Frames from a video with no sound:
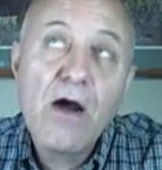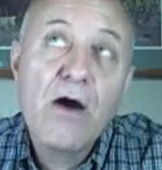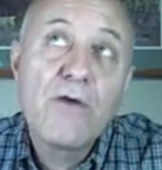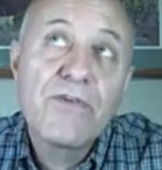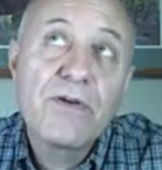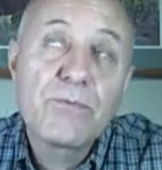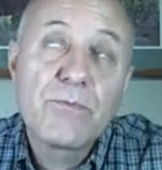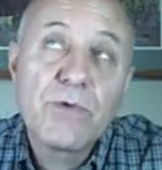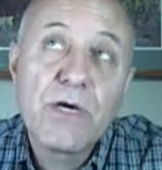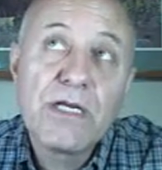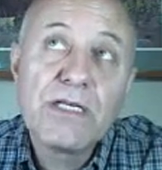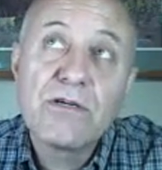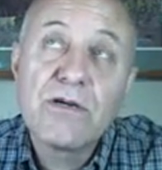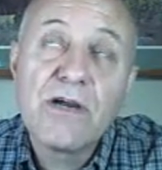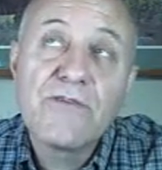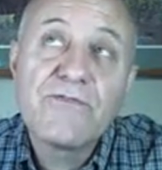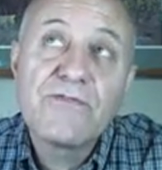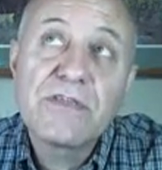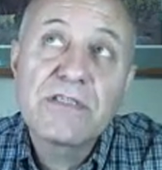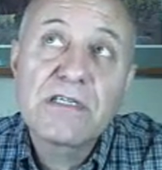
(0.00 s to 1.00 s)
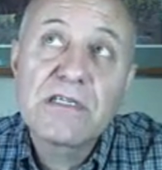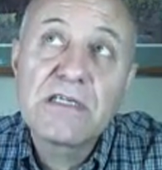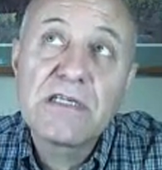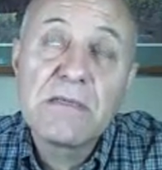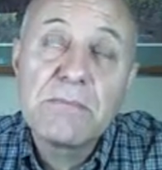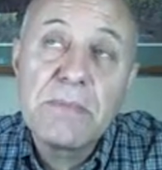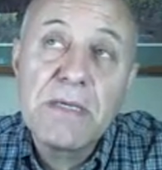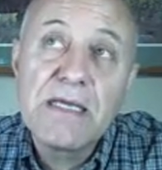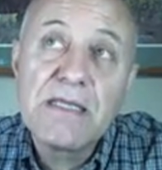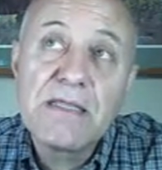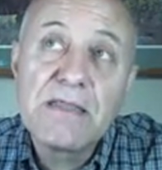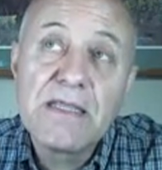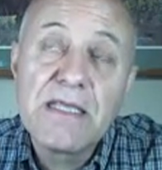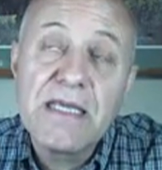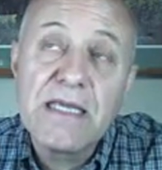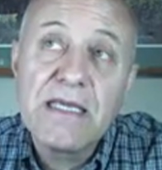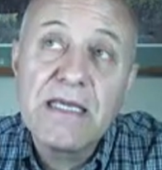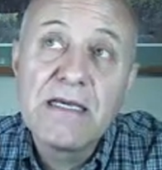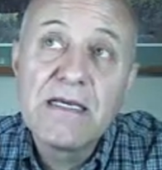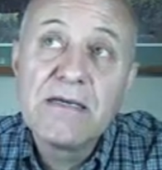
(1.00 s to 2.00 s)
I often wonder if it's going to be
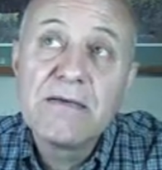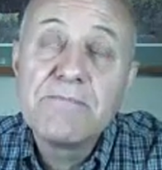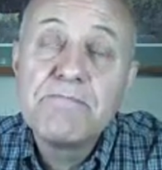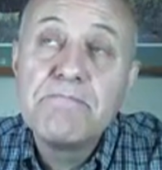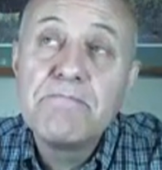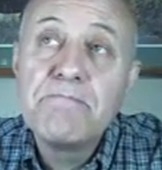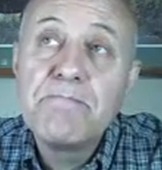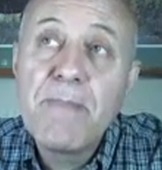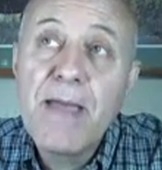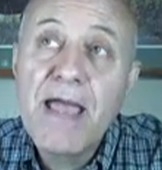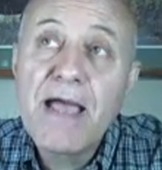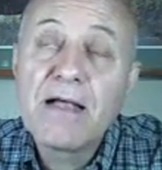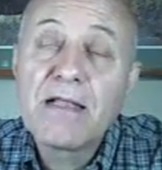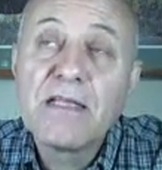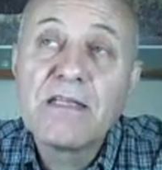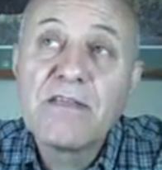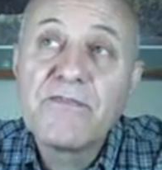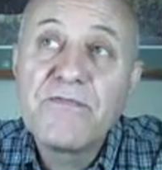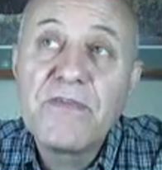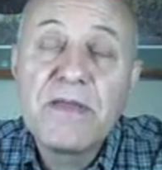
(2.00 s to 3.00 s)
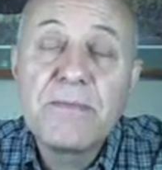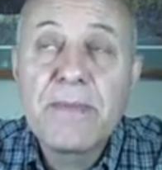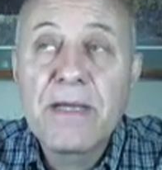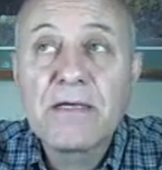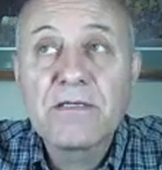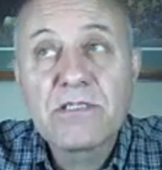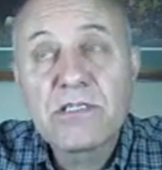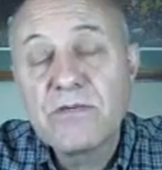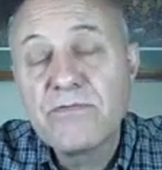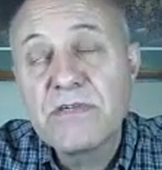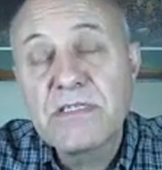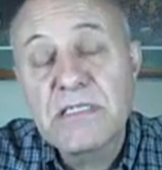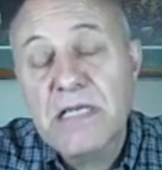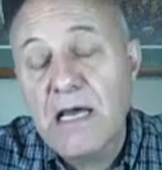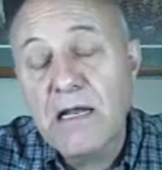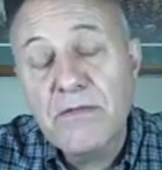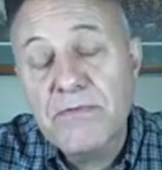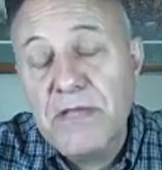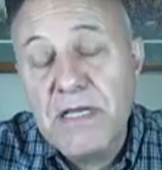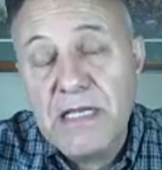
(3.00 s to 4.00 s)
the male and the female
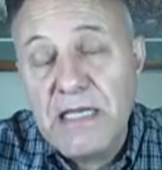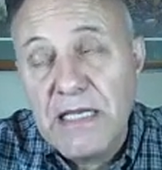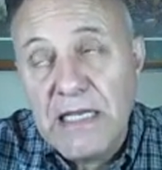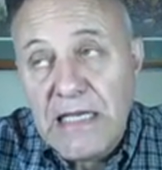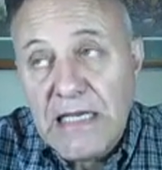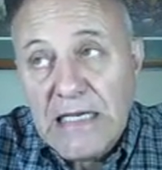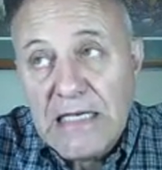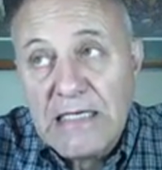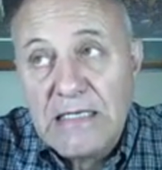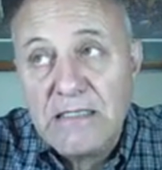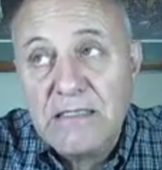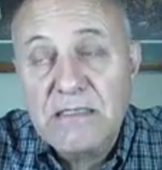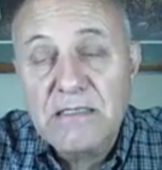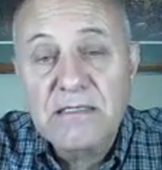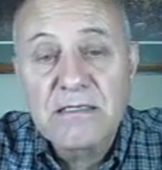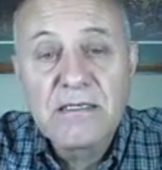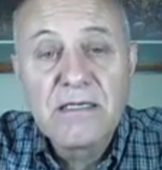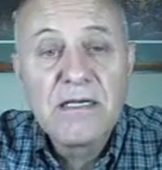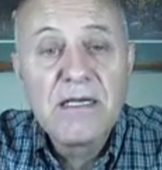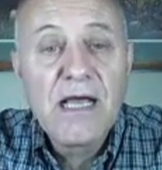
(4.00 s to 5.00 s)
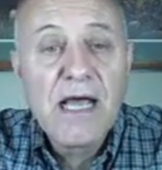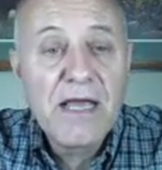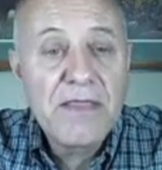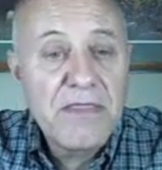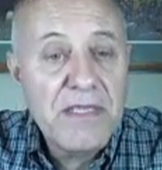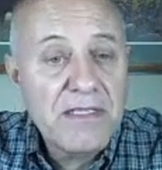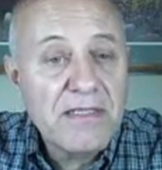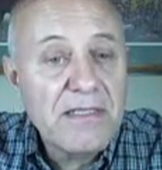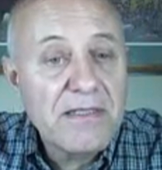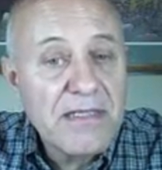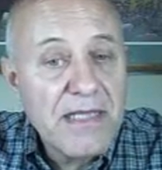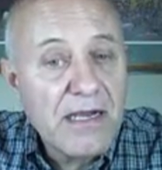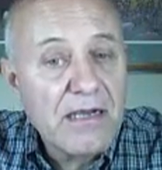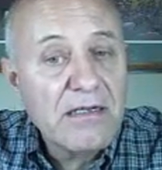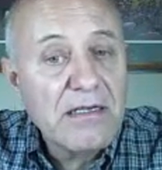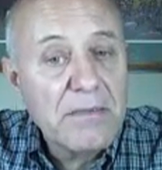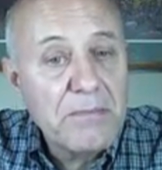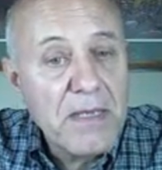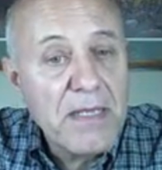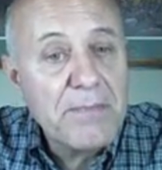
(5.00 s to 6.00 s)
servants. I don't think it is. I think that
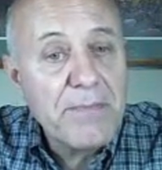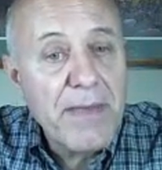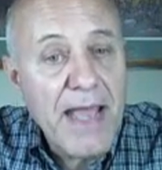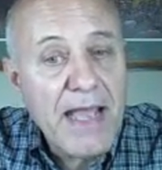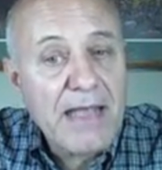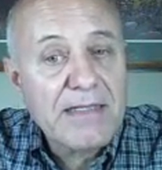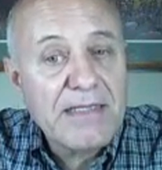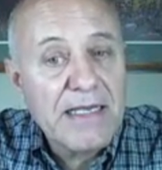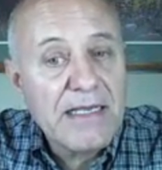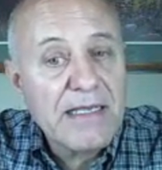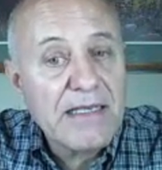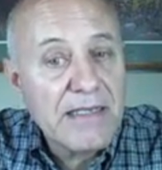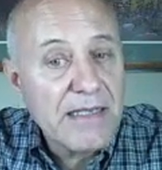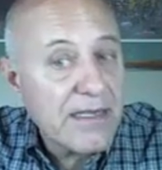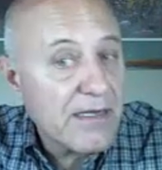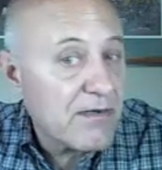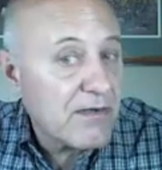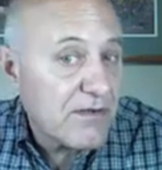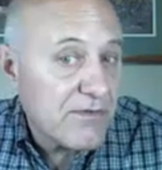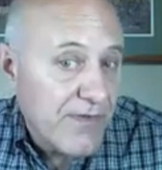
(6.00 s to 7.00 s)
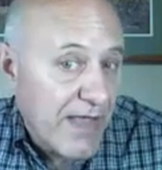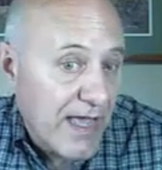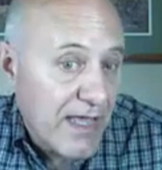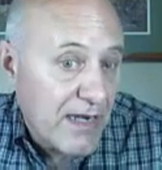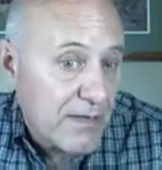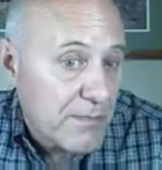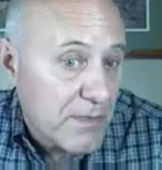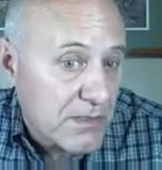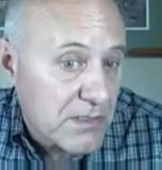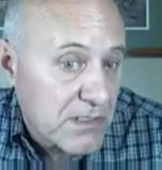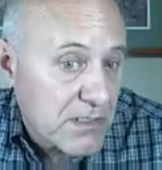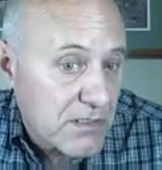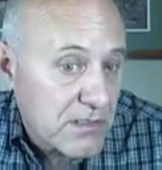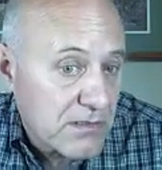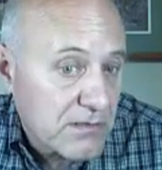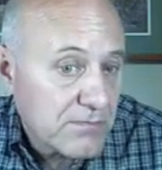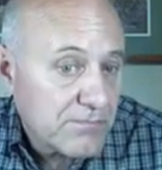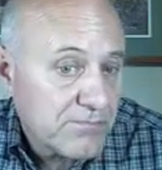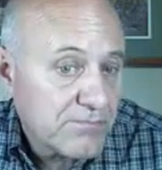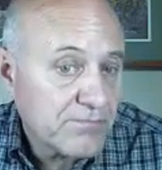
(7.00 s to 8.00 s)
they're going to be back taking care of
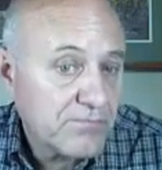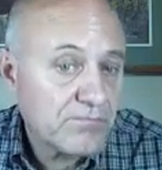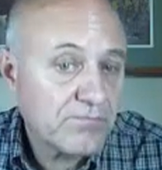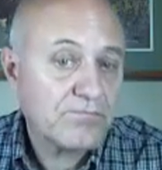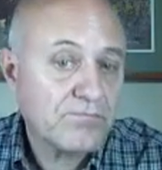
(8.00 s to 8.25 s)
animals.